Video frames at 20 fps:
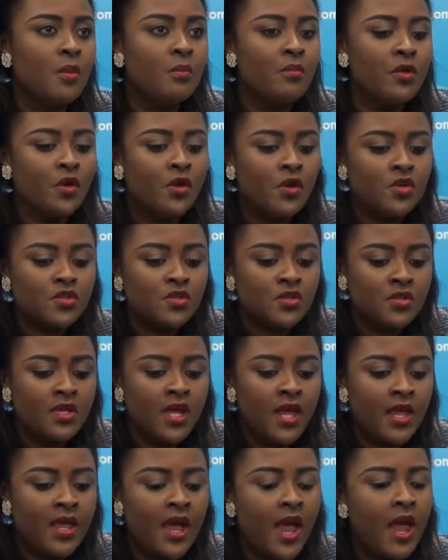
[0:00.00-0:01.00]
Because
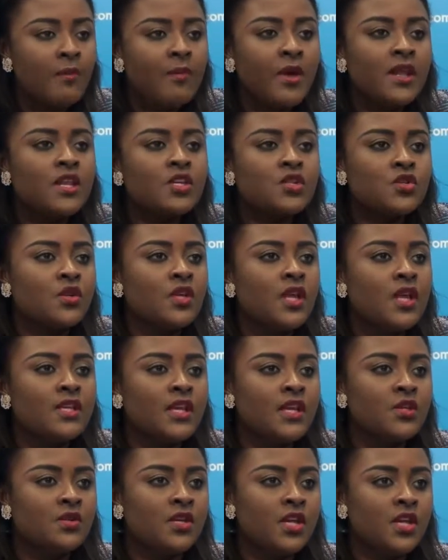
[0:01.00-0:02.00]
today I managed to get
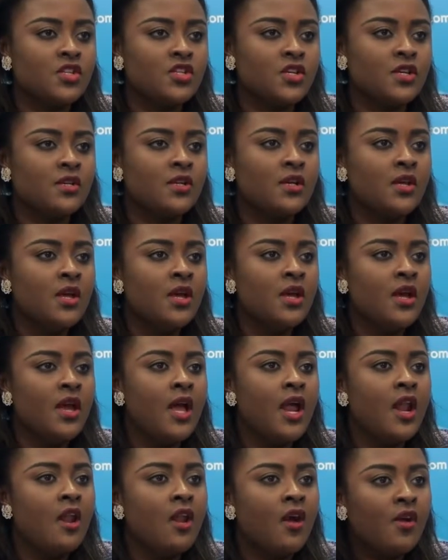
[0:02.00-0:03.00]
education,
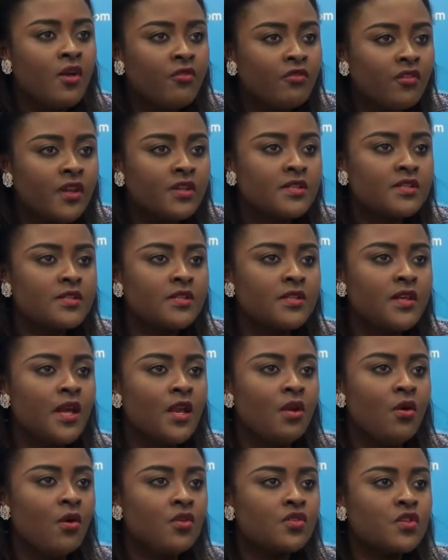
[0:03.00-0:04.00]
a lot of it,
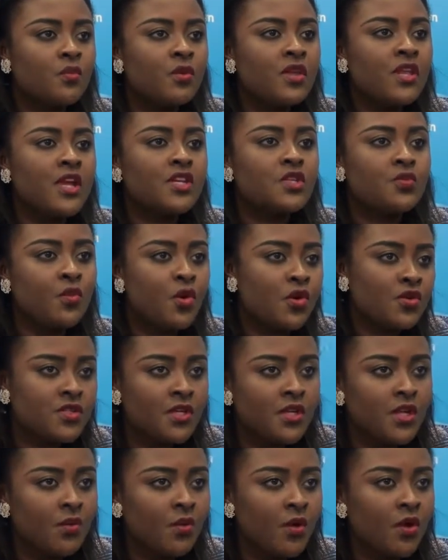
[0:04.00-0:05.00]
and also being exposed
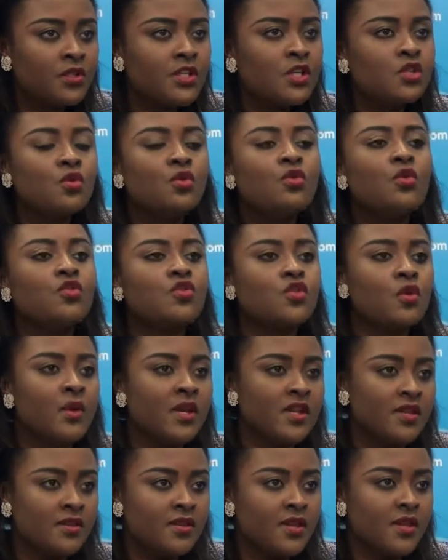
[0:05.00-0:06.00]
in the world and to know so
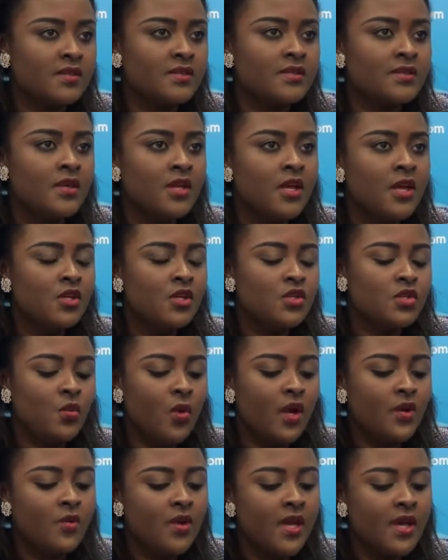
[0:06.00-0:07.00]
many things. So
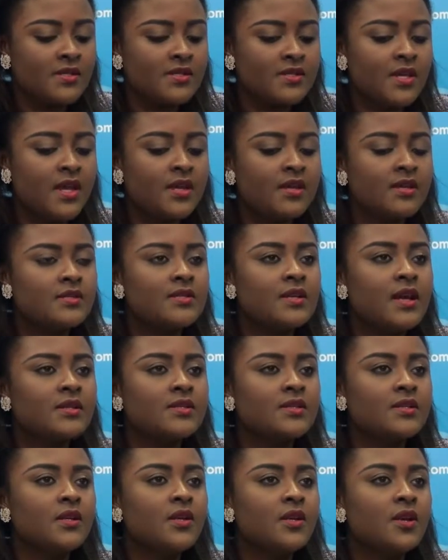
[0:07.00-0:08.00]
what we are saying is
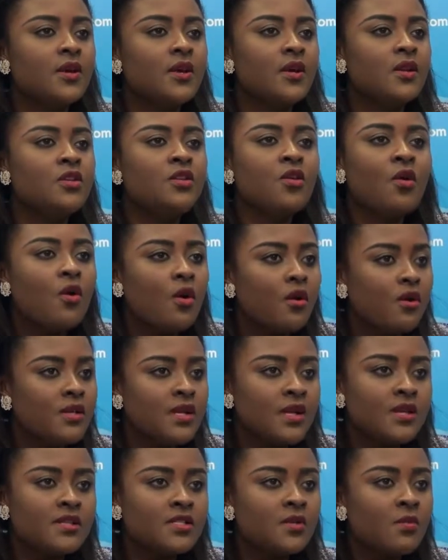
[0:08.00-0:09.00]
that new
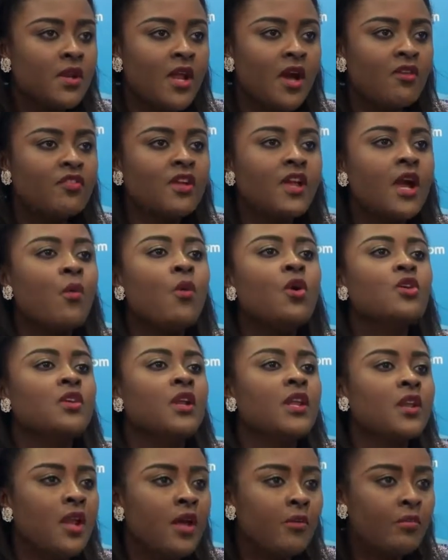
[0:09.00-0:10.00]
colonialism in Africa won't
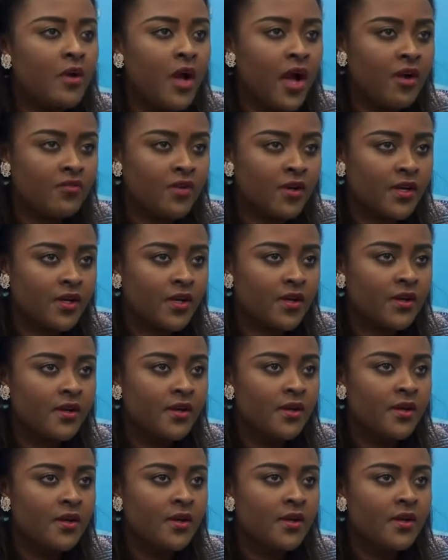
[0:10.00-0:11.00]
help Africa.
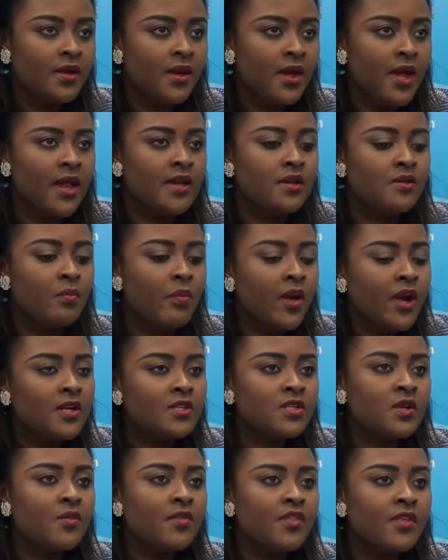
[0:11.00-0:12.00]
And
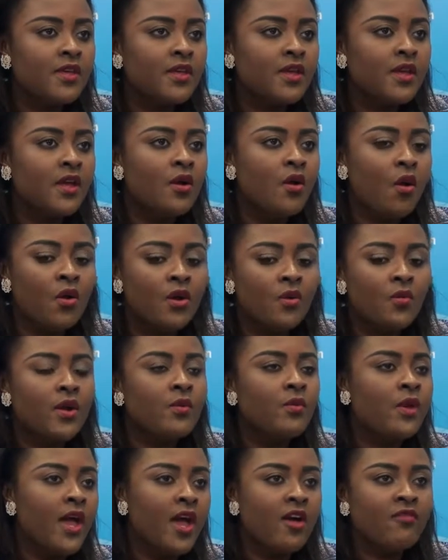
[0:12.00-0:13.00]
Belgium thinking only
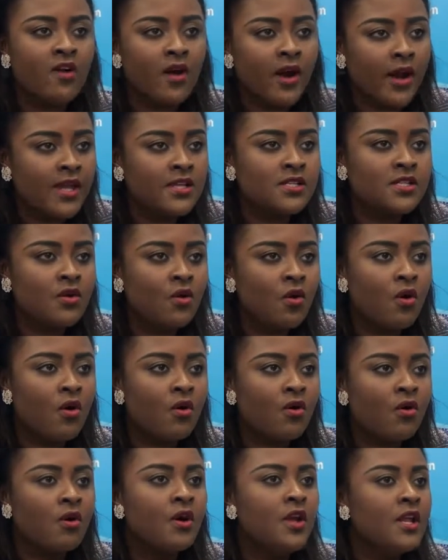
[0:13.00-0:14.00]
when we have our hands in
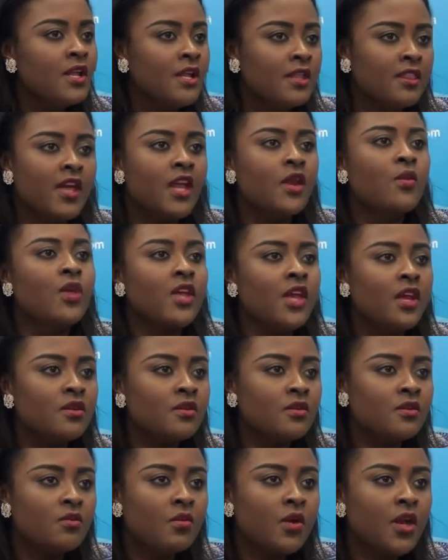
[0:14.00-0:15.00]
Congo, then we
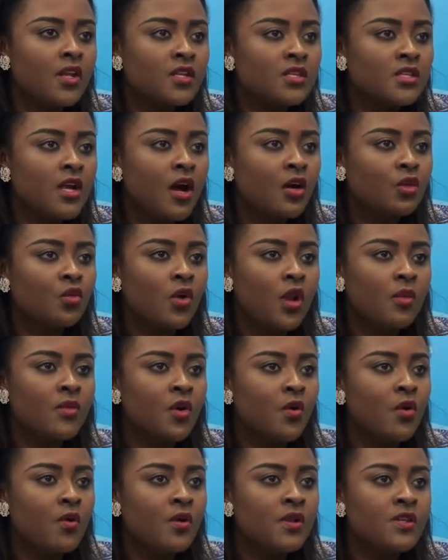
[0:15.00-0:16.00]
can see how to help
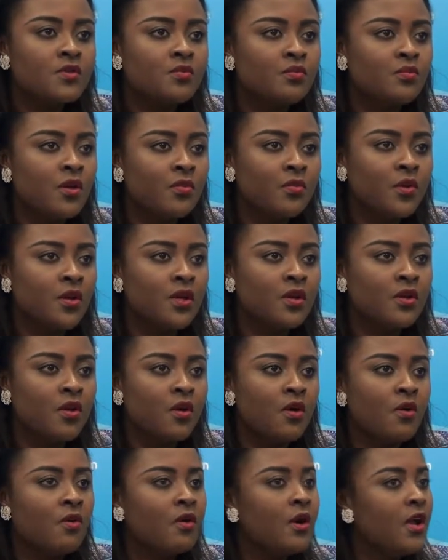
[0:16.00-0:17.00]
the Congolese people in
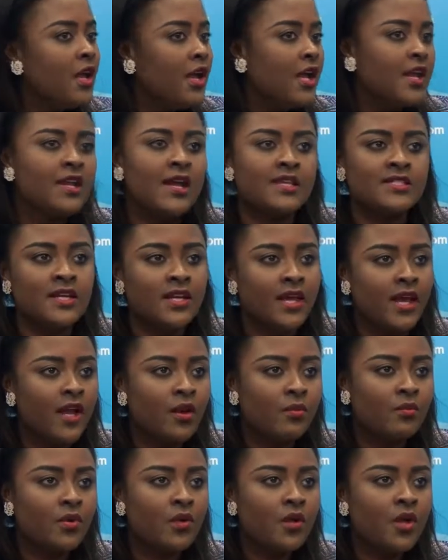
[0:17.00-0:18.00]
Congo. It doesn't
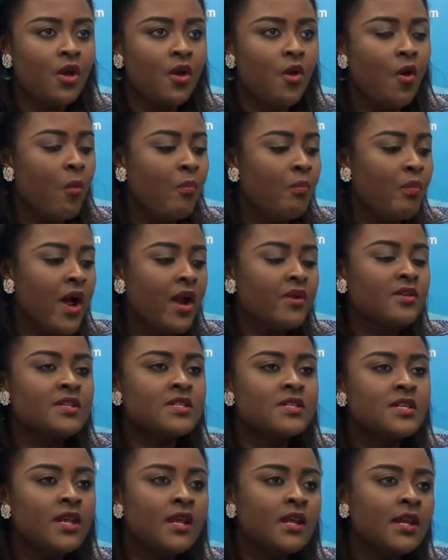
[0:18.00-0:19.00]
help. Or Paris
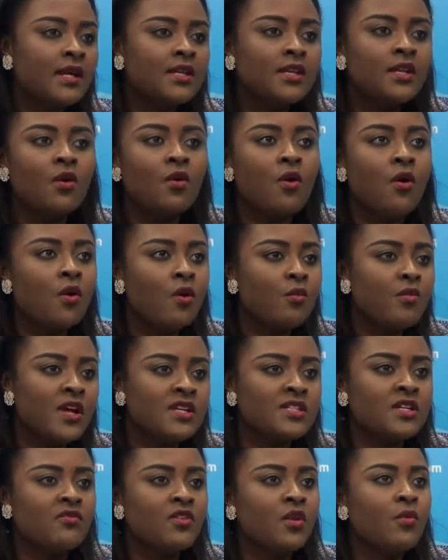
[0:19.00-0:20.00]
saying that in Congo
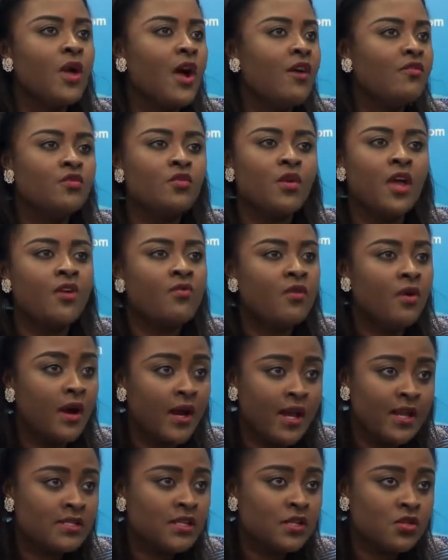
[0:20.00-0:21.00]
Brazzaville we have to have our
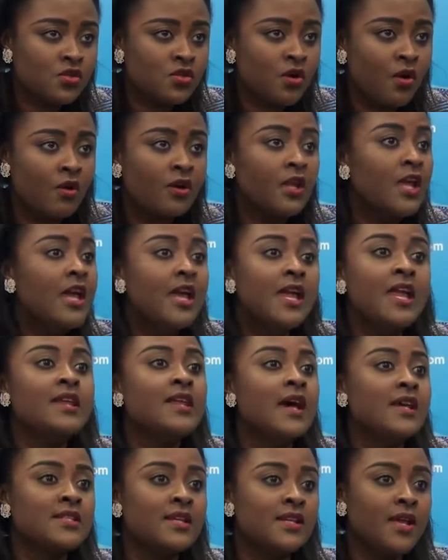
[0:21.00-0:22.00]
hands and so on. It
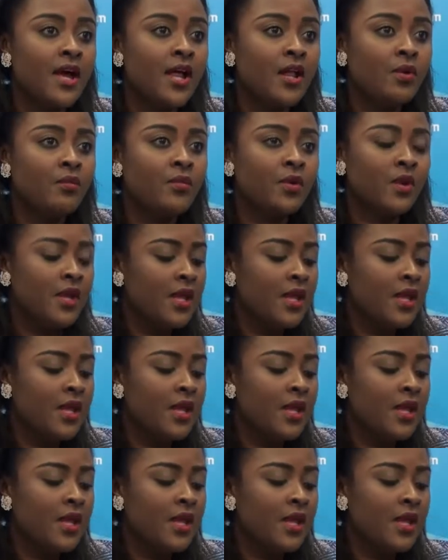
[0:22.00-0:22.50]
doesn't help.